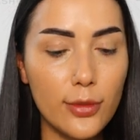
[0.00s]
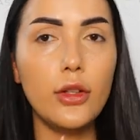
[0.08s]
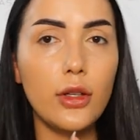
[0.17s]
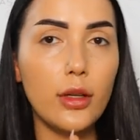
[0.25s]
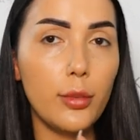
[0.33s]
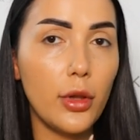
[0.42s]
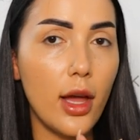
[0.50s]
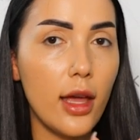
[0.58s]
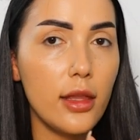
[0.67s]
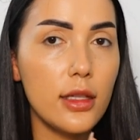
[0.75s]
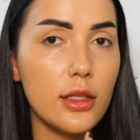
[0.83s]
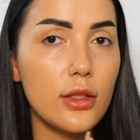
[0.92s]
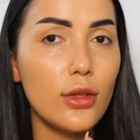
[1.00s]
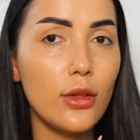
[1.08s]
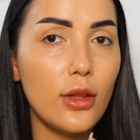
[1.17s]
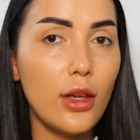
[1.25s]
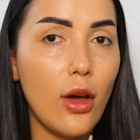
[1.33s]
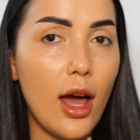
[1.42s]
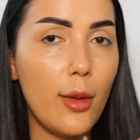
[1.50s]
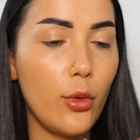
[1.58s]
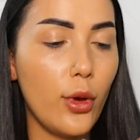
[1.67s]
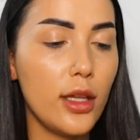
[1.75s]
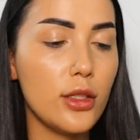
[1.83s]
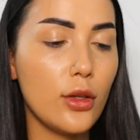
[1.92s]
You can apply this to the high
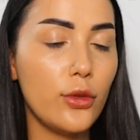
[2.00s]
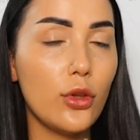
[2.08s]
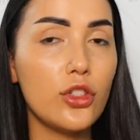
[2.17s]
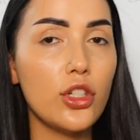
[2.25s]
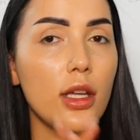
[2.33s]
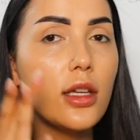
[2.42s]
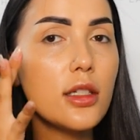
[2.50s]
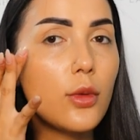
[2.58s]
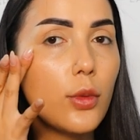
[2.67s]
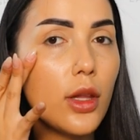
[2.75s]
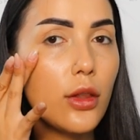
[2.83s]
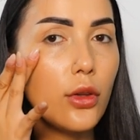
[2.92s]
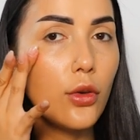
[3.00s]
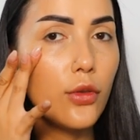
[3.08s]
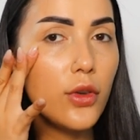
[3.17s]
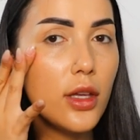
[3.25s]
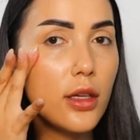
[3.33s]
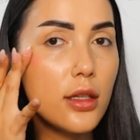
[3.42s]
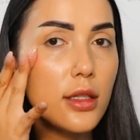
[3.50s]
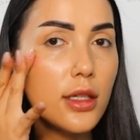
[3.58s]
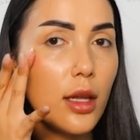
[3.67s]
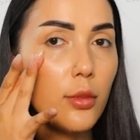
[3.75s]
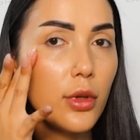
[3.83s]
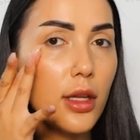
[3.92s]
points of your cheeks with your fingers
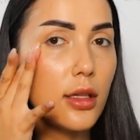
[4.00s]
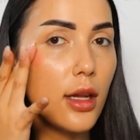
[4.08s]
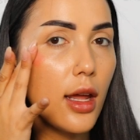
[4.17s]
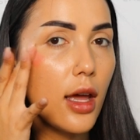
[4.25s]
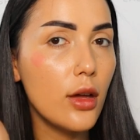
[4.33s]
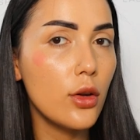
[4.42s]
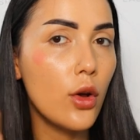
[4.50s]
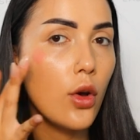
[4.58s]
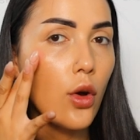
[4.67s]
and blend it out,